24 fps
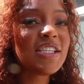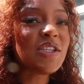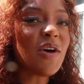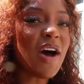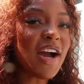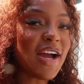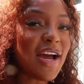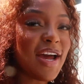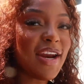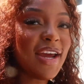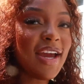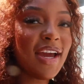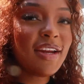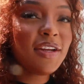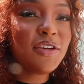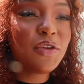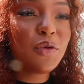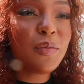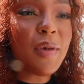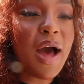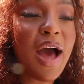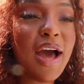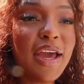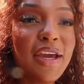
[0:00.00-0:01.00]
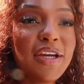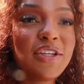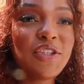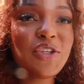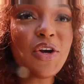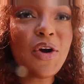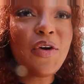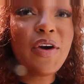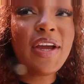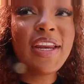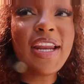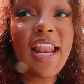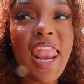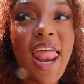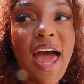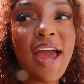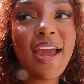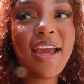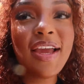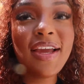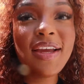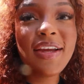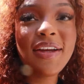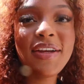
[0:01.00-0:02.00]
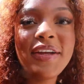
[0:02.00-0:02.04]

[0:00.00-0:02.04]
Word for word: So I kind of had to do my intro in the light